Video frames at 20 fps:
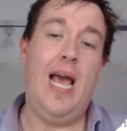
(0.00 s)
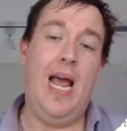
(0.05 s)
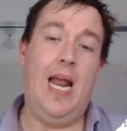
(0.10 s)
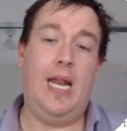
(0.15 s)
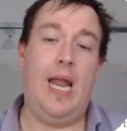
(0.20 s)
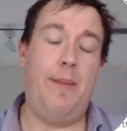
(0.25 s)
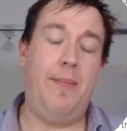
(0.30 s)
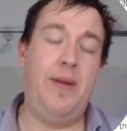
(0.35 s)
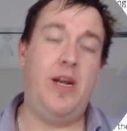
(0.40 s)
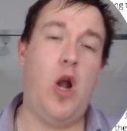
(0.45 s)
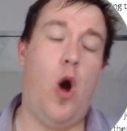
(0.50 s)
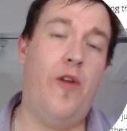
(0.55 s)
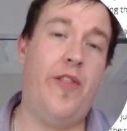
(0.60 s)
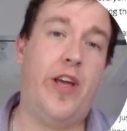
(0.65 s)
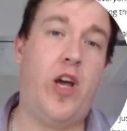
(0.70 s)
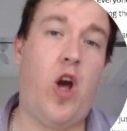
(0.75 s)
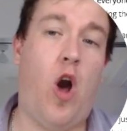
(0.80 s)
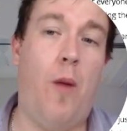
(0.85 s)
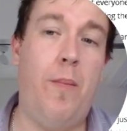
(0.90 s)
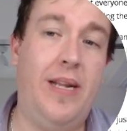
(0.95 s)
Let me know in the
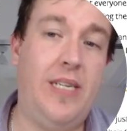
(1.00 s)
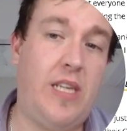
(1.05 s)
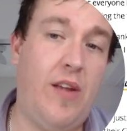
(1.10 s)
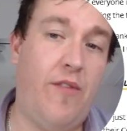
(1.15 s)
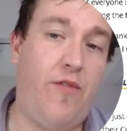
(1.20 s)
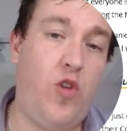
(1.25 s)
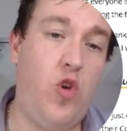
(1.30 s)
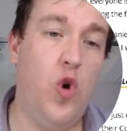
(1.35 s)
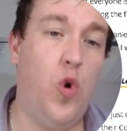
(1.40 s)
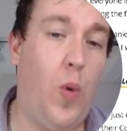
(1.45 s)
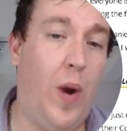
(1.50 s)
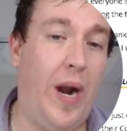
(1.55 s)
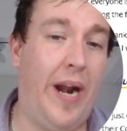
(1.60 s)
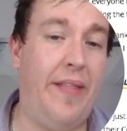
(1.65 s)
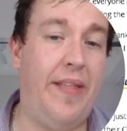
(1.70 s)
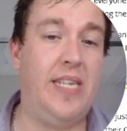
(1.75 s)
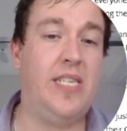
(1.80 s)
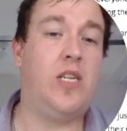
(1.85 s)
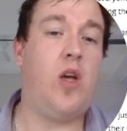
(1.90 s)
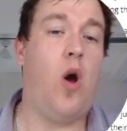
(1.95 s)
comments if you're one of
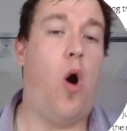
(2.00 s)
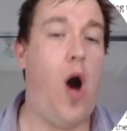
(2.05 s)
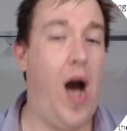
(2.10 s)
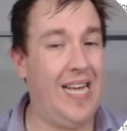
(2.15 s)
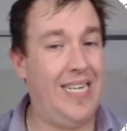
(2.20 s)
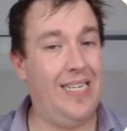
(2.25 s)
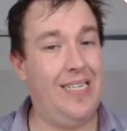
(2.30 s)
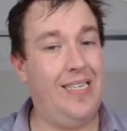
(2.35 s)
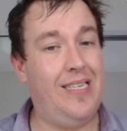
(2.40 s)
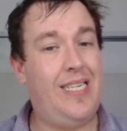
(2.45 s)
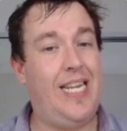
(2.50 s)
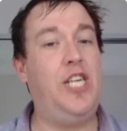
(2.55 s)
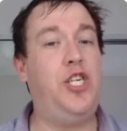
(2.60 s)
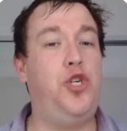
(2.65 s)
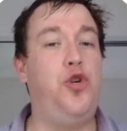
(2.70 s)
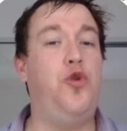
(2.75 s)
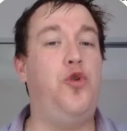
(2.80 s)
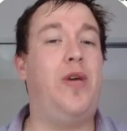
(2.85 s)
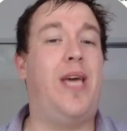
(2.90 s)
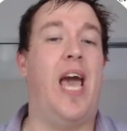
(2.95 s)
these guys. Did
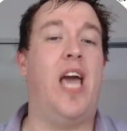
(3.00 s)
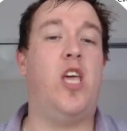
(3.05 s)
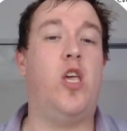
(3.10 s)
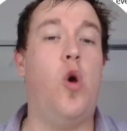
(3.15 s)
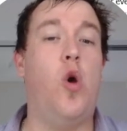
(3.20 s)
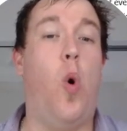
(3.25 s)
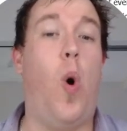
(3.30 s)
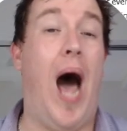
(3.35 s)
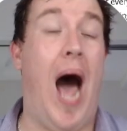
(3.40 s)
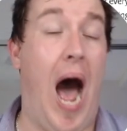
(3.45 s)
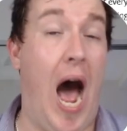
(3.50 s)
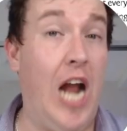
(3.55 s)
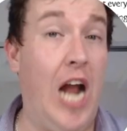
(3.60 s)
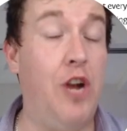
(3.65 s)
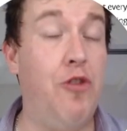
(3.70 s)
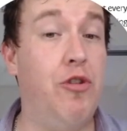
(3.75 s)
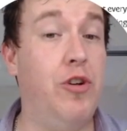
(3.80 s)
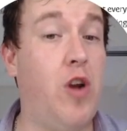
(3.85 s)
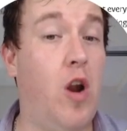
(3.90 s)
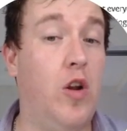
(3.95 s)
you get your one
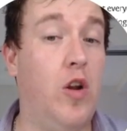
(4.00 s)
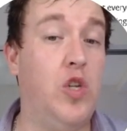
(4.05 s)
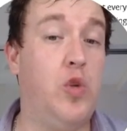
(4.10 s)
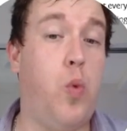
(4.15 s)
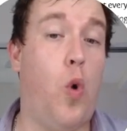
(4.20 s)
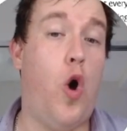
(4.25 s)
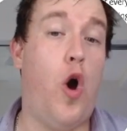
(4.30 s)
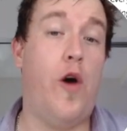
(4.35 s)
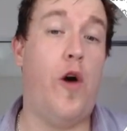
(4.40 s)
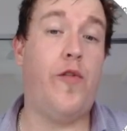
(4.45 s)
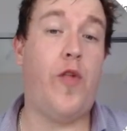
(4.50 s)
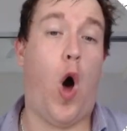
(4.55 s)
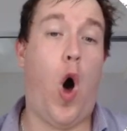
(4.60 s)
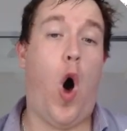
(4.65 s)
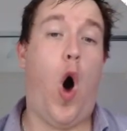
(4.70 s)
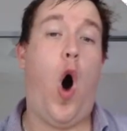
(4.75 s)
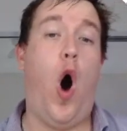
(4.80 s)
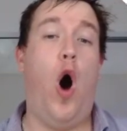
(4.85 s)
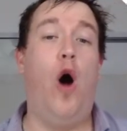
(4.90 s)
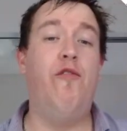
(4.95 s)
hundred dollars worth
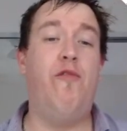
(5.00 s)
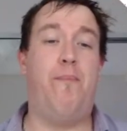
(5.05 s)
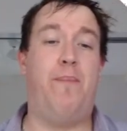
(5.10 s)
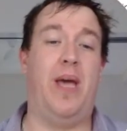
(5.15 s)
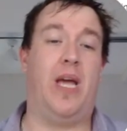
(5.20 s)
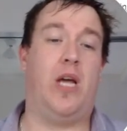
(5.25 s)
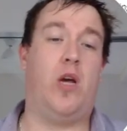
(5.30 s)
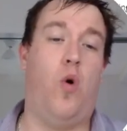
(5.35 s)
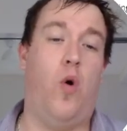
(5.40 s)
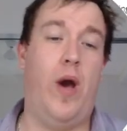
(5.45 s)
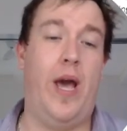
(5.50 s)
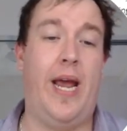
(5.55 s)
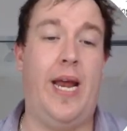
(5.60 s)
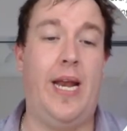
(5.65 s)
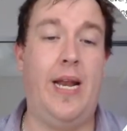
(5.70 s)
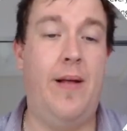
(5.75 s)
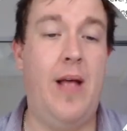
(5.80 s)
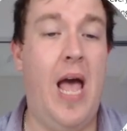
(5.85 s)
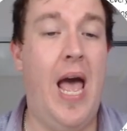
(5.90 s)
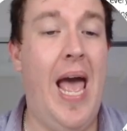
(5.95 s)
of
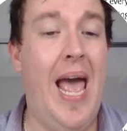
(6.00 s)
Bitcoin?